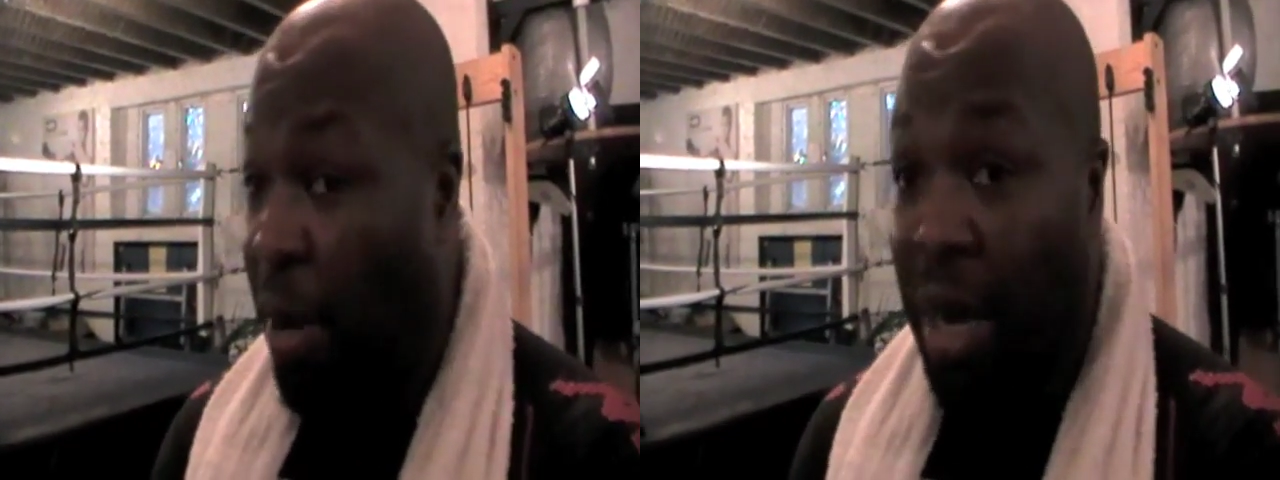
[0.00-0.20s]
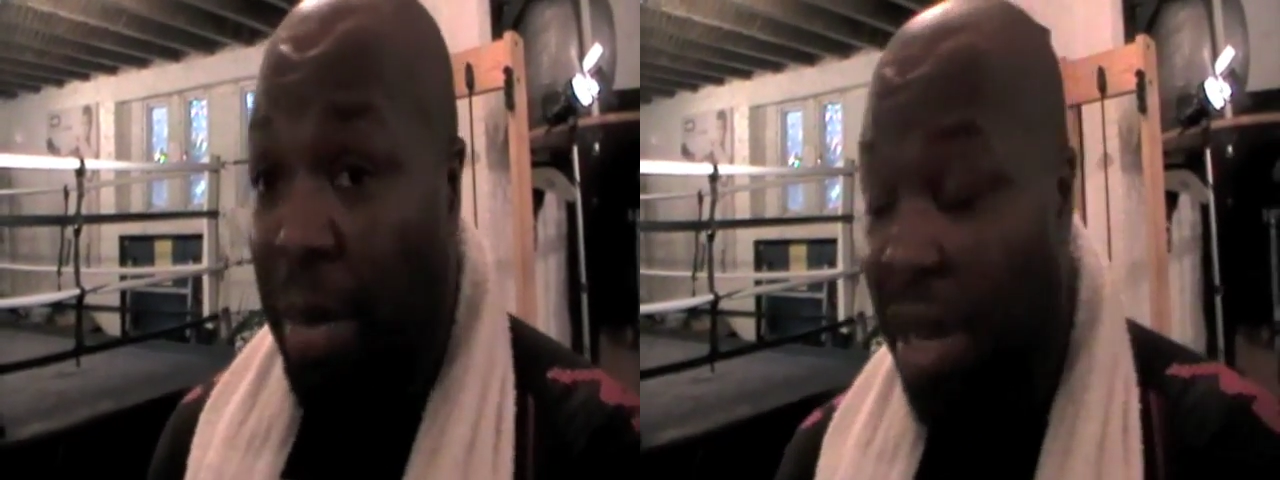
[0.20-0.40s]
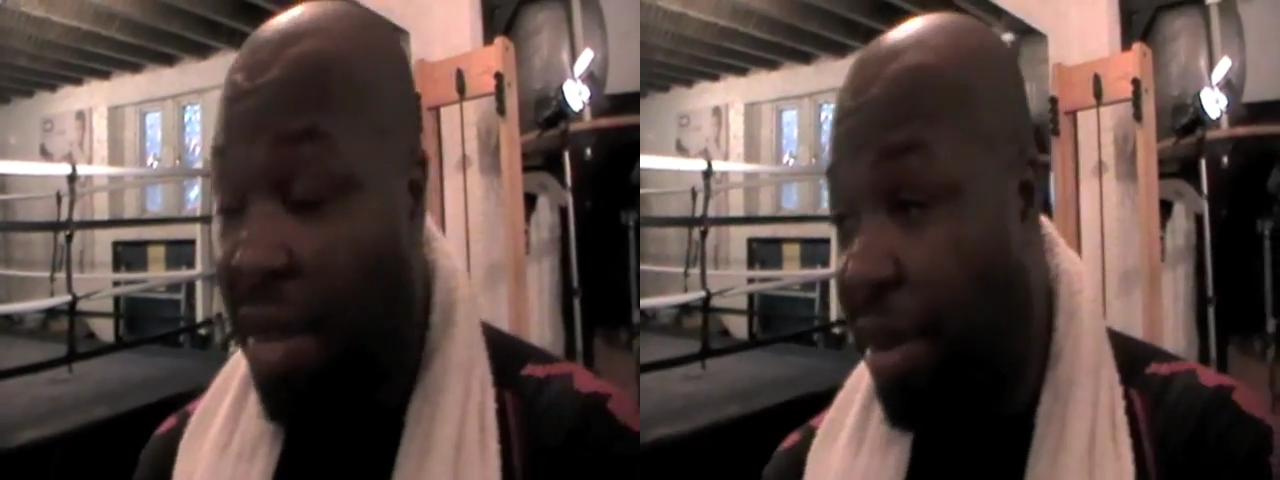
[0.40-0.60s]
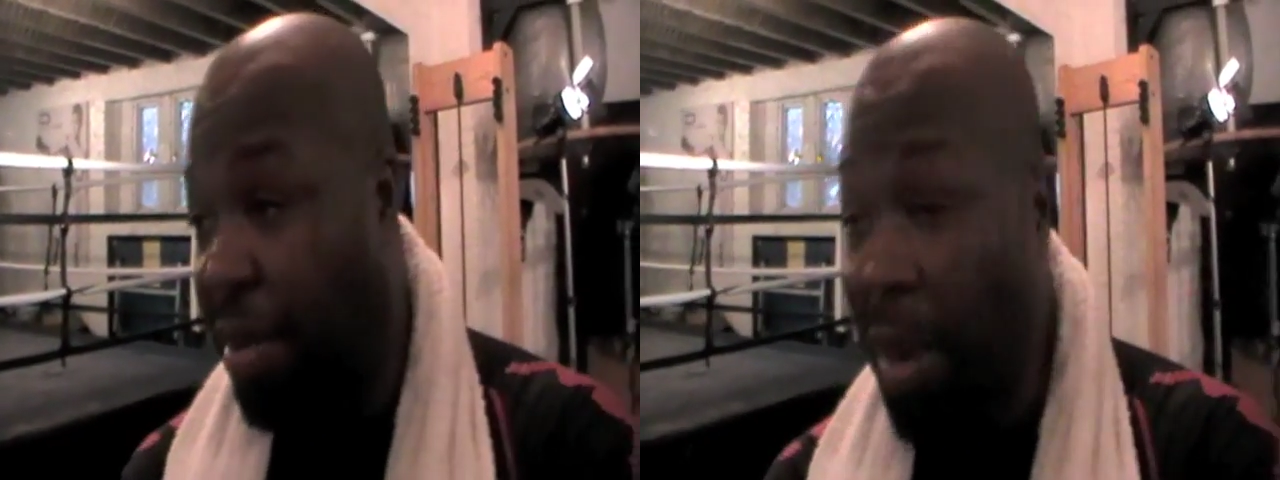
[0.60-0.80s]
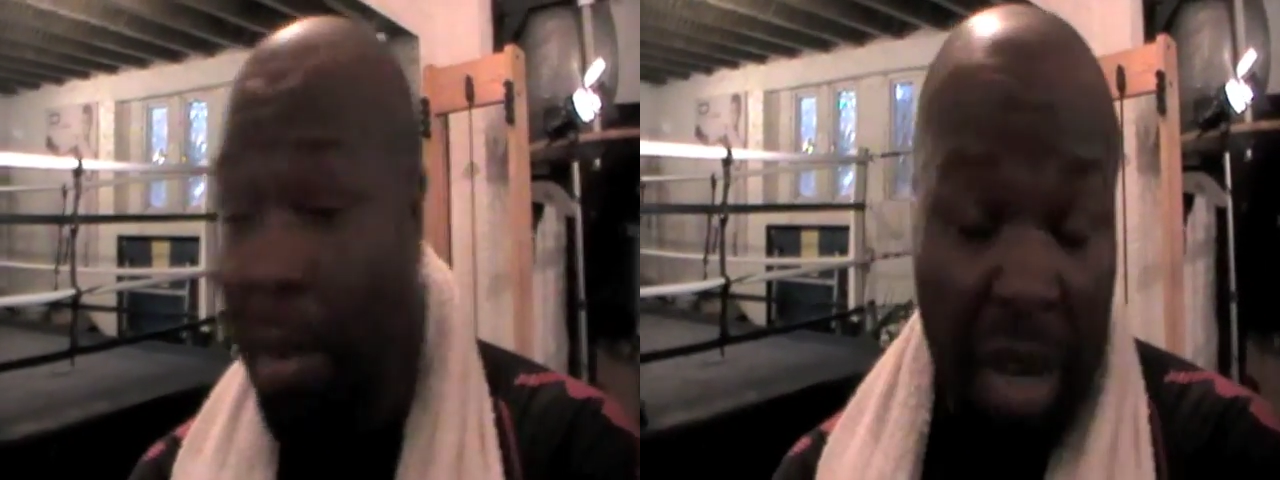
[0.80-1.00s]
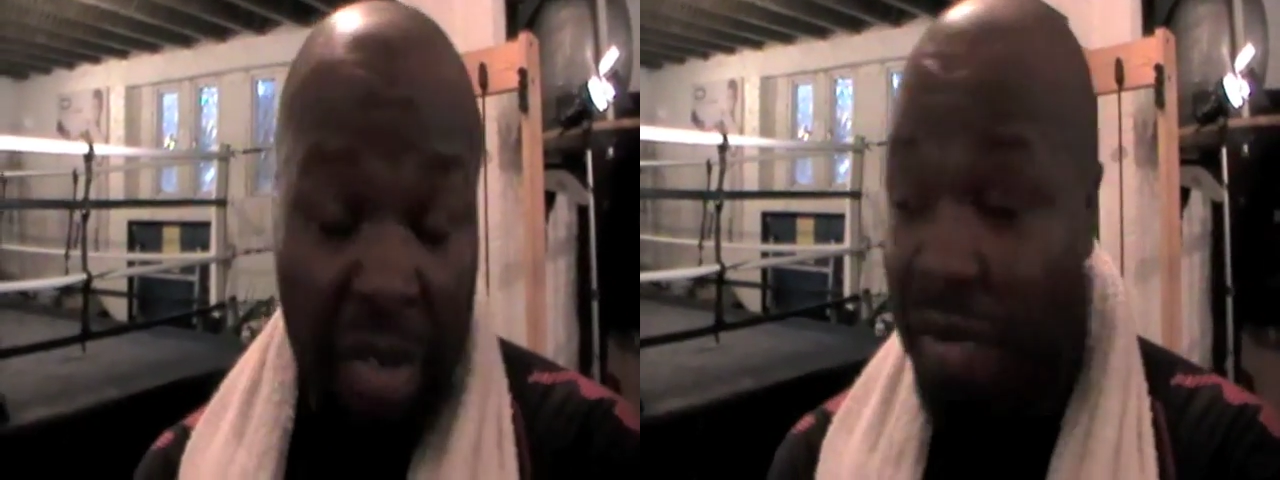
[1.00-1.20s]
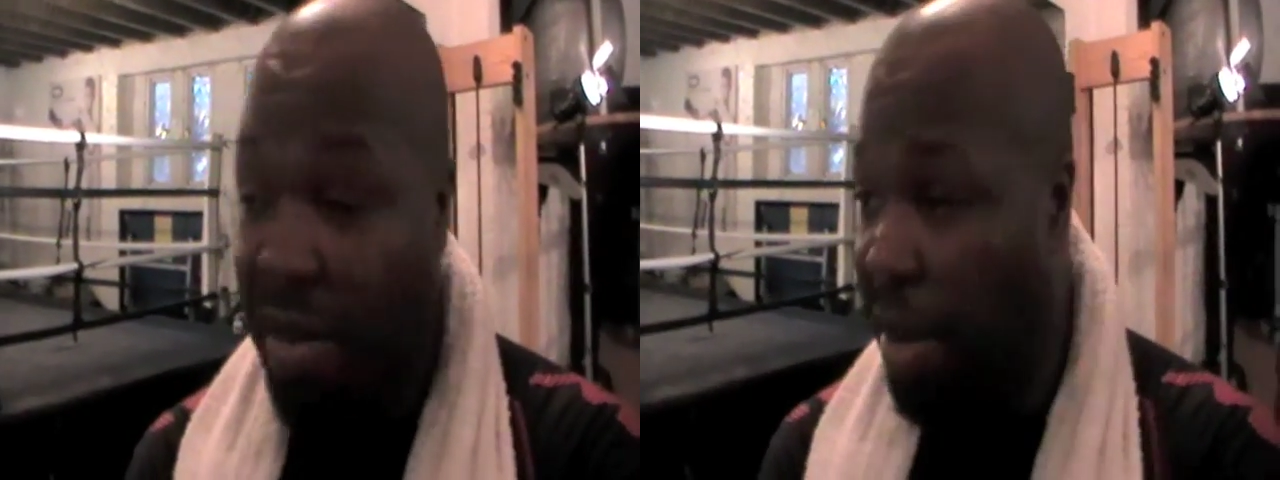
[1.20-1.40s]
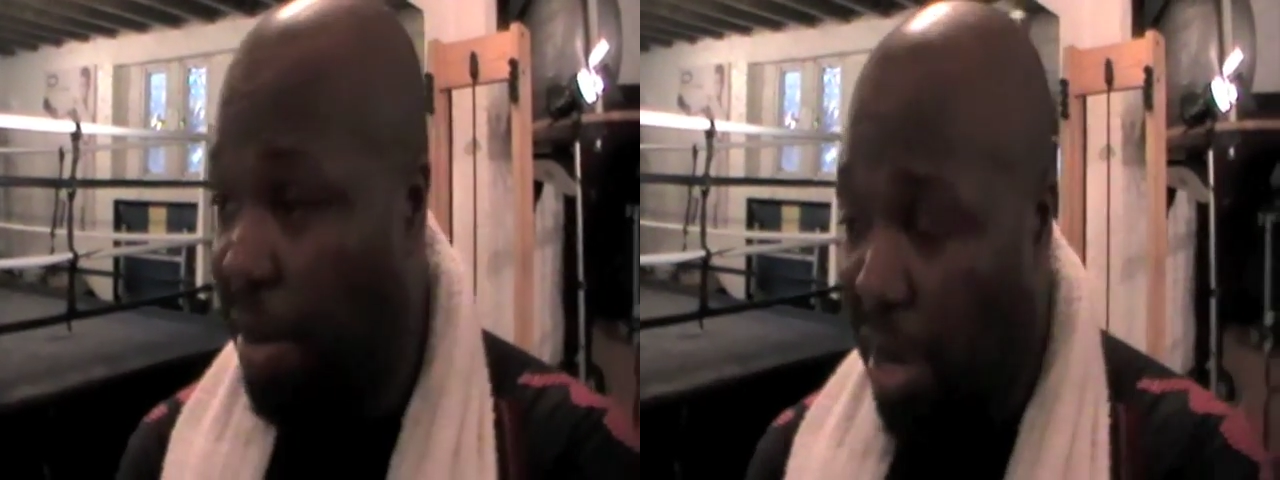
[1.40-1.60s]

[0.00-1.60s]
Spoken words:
We had a meeting, myself and him